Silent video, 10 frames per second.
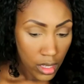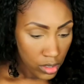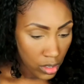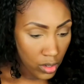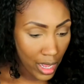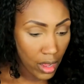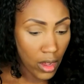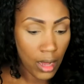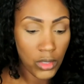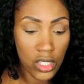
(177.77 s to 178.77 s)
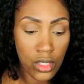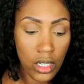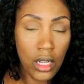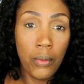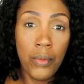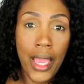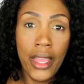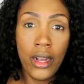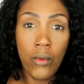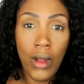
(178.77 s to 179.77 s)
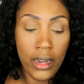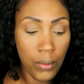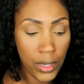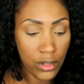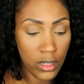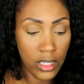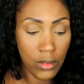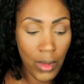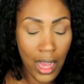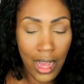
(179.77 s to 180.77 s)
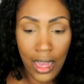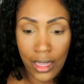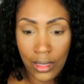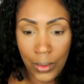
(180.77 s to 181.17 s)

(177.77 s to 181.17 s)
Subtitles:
So now I'm just gonna bake right up underneath my eyes